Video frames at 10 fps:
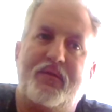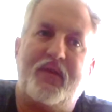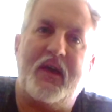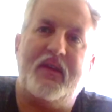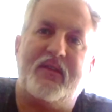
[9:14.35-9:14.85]

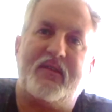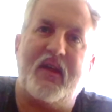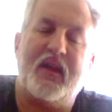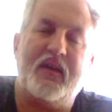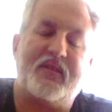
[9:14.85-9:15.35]
to
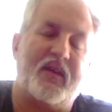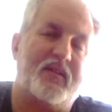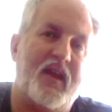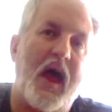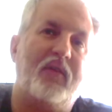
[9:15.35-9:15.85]
feed
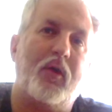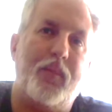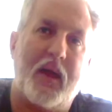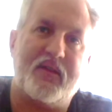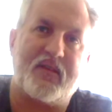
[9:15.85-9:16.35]
cities has
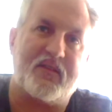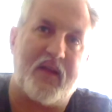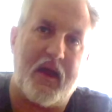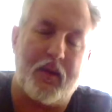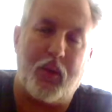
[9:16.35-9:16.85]
never been
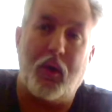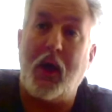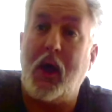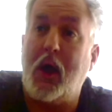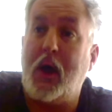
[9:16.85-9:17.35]

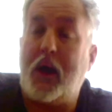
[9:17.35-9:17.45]
sustainable.